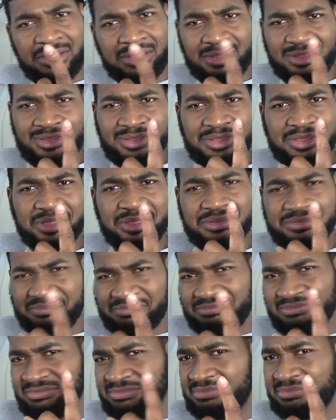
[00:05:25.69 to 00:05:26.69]
to...
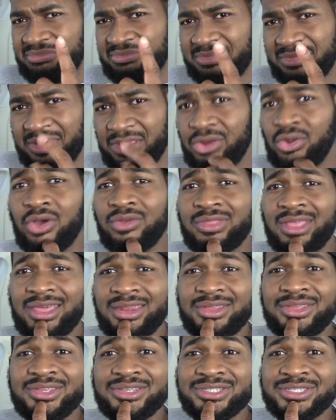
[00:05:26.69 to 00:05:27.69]
You know what
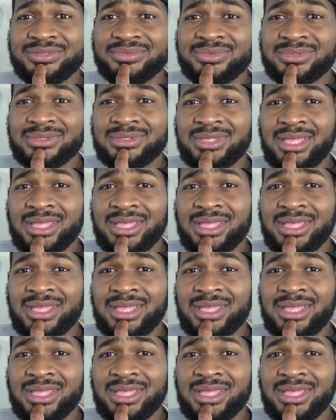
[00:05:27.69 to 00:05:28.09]
that is?